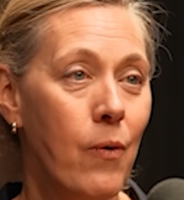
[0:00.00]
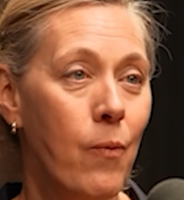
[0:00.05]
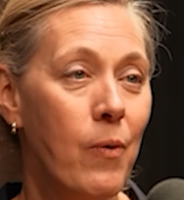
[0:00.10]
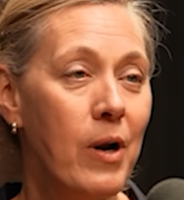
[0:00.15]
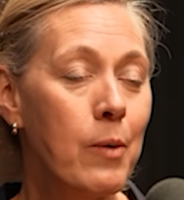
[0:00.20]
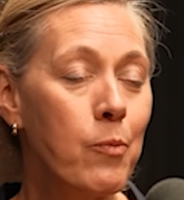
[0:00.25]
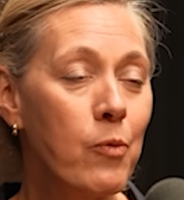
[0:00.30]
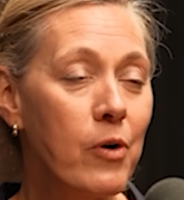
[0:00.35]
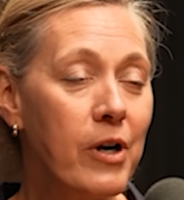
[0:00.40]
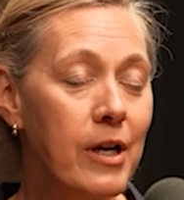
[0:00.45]

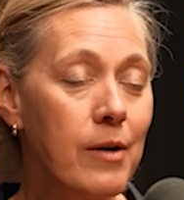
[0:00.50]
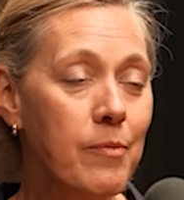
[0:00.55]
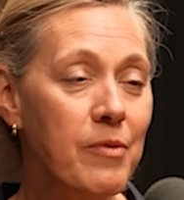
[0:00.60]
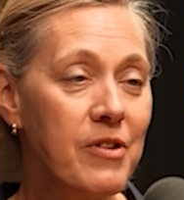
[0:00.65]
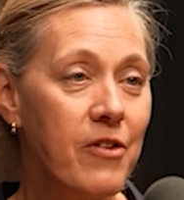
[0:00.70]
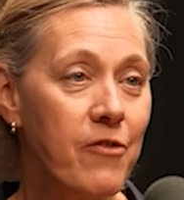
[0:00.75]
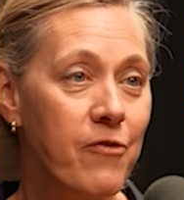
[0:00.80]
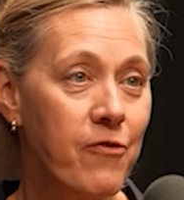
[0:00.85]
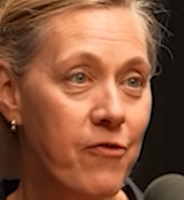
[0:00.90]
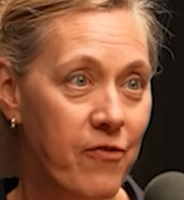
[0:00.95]
When I'm working
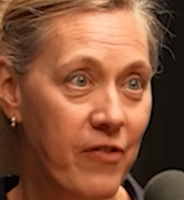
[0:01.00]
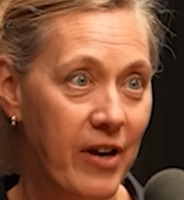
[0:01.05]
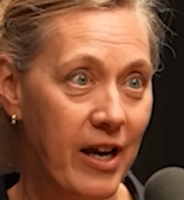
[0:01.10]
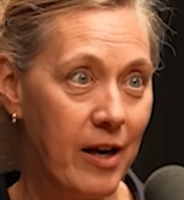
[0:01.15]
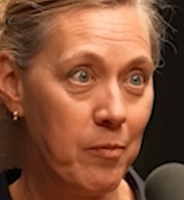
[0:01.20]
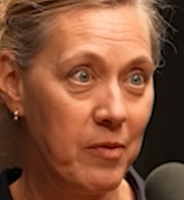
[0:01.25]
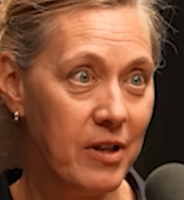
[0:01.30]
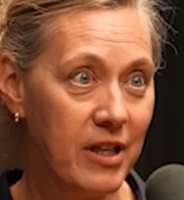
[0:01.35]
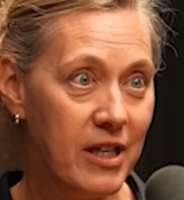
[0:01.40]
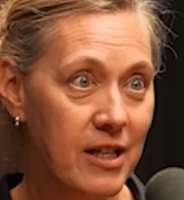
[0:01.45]
with a
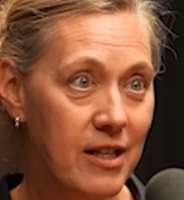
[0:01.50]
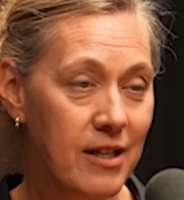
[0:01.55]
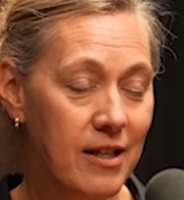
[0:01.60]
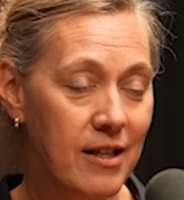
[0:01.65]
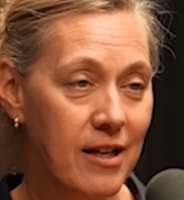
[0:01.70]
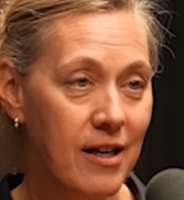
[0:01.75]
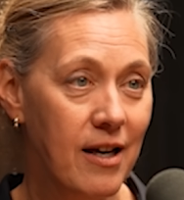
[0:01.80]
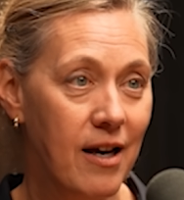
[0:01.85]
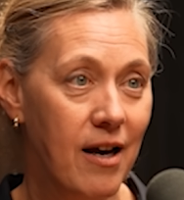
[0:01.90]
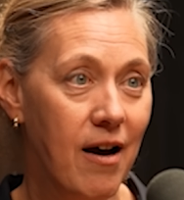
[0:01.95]
family,
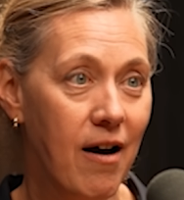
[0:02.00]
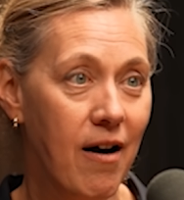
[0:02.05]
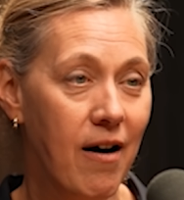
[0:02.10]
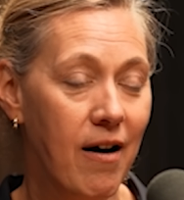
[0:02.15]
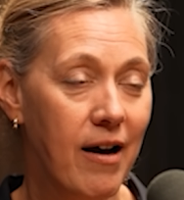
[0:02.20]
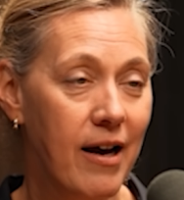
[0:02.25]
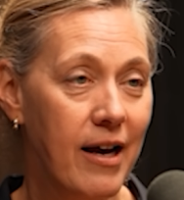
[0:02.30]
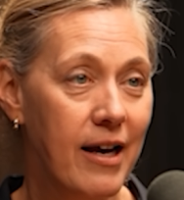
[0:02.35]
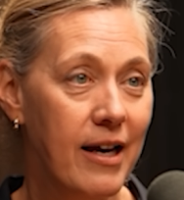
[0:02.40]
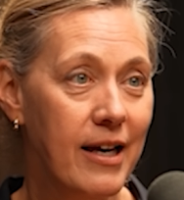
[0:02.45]

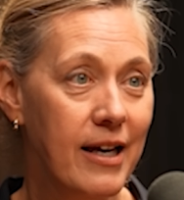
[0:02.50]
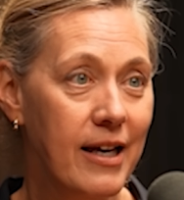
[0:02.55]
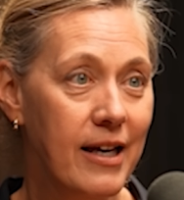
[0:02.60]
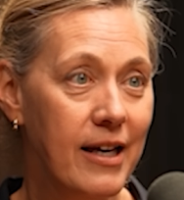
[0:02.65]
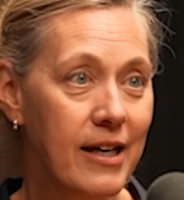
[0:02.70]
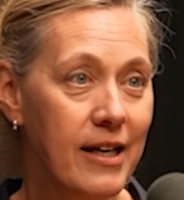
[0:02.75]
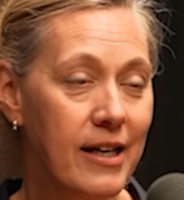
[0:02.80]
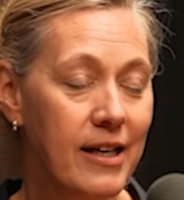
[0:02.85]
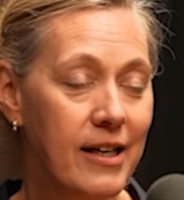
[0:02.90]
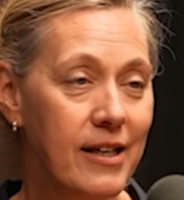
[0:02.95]

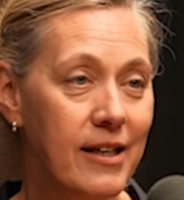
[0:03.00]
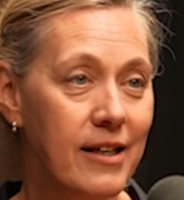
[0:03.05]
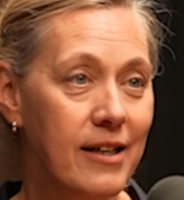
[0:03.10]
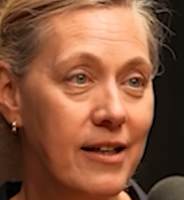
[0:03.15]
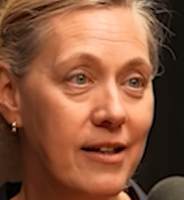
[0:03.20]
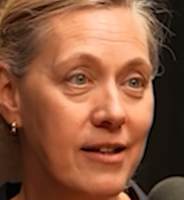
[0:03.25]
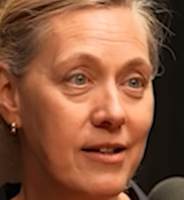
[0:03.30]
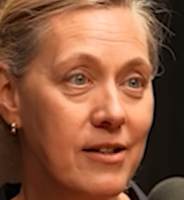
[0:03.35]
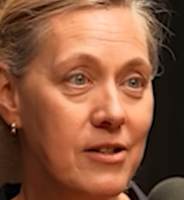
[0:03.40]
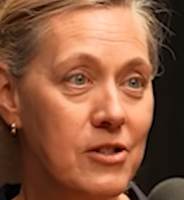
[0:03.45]

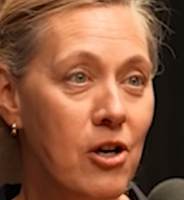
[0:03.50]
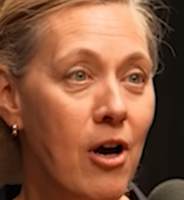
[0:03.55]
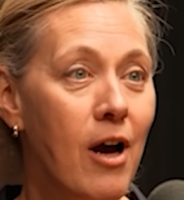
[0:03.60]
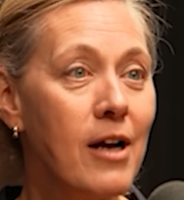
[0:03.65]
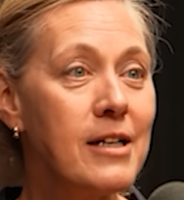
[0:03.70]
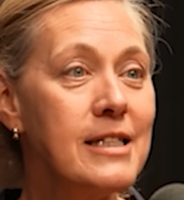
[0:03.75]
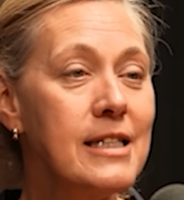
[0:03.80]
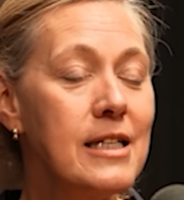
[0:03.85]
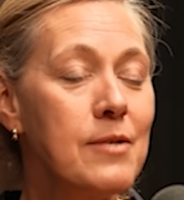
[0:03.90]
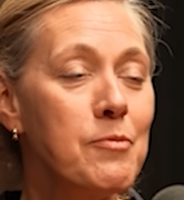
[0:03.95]
I
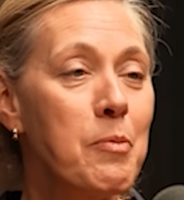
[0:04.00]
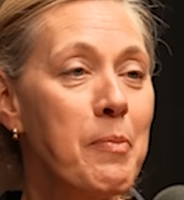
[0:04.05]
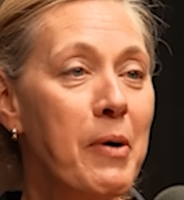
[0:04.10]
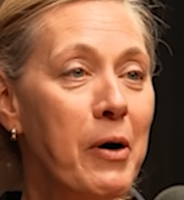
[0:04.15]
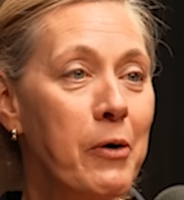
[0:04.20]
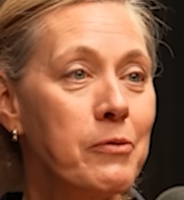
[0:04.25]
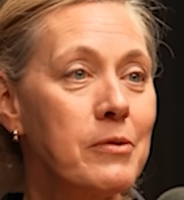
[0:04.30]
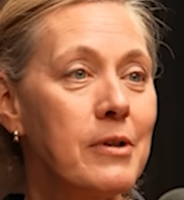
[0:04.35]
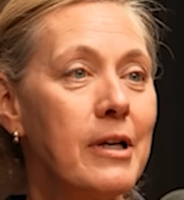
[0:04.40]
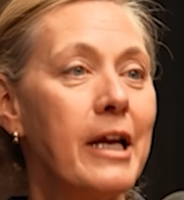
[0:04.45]
talk to them
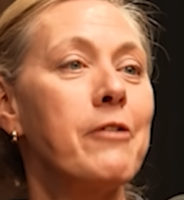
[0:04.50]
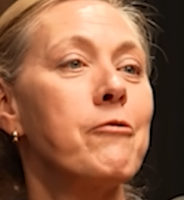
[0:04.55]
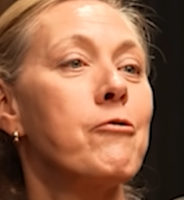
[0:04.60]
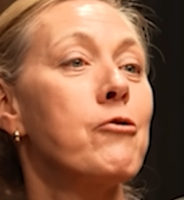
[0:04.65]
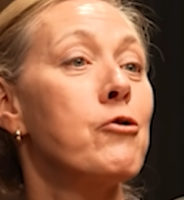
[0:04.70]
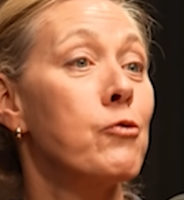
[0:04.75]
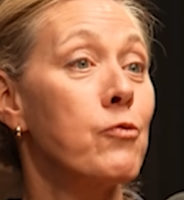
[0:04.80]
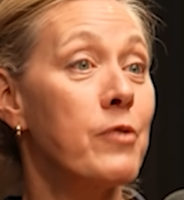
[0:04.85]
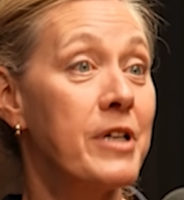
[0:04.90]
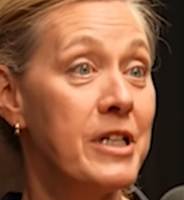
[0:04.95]
about like
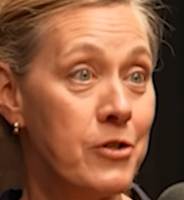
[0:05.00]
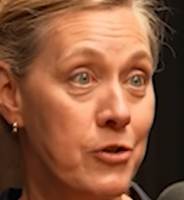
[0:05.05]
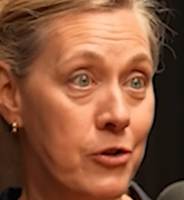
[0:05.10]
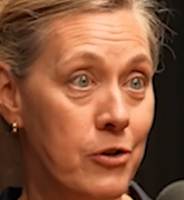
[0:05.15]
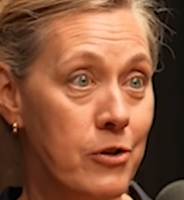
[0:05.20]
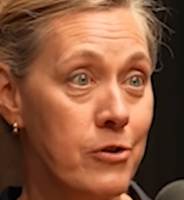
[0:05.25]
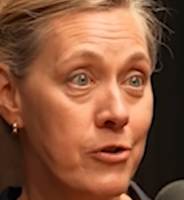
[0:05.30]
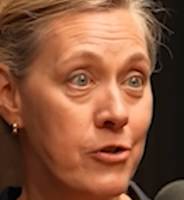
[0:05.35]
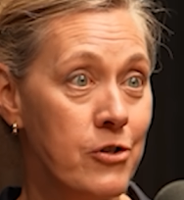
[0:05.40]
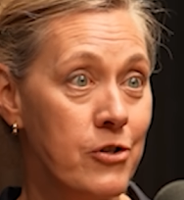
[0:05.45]
the
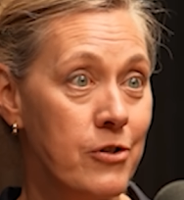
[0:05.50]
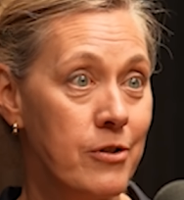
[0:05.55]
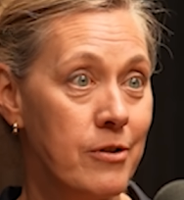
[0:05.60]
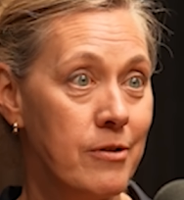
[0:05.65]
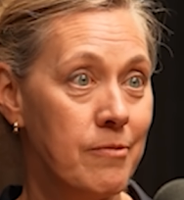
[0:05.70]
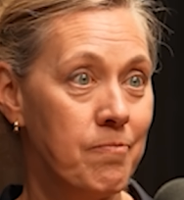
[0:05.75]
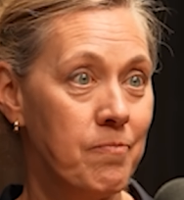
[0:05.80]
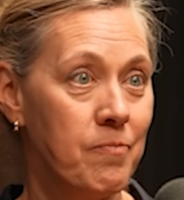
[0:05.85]
research